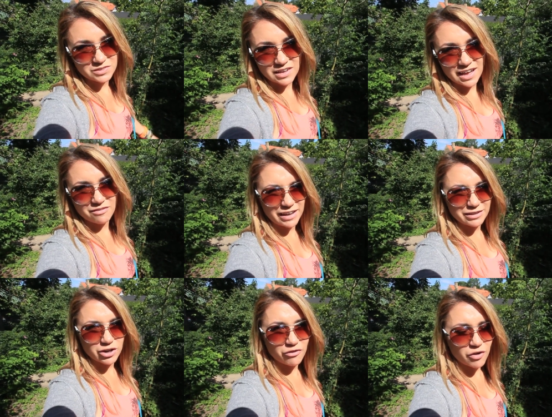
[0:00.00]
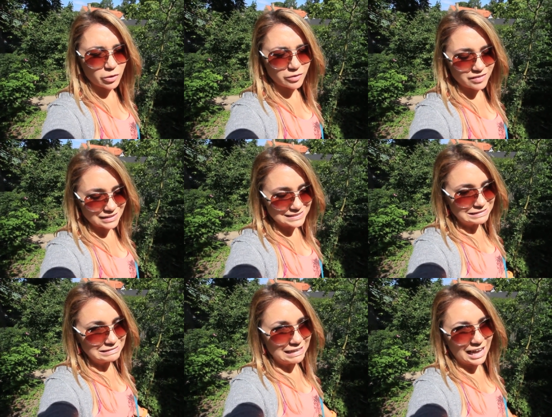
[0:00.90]
kind of like no photos.
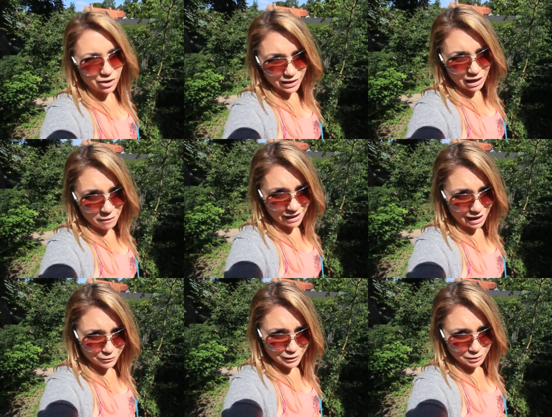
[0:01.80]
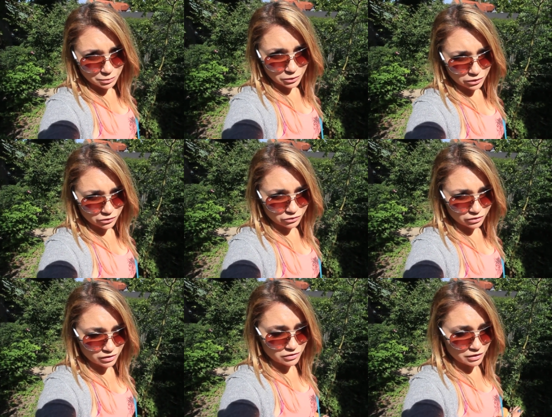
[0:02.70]
I don't want to get my camera like broken or
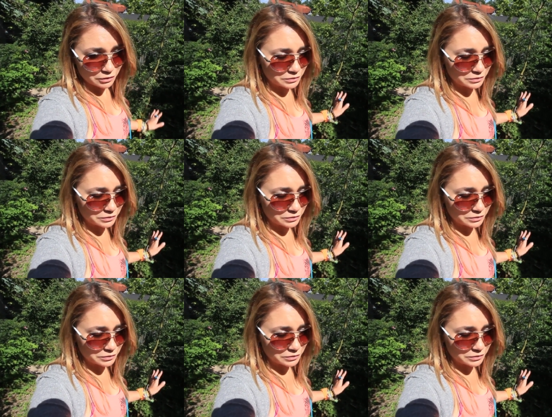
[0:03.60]
stolen, so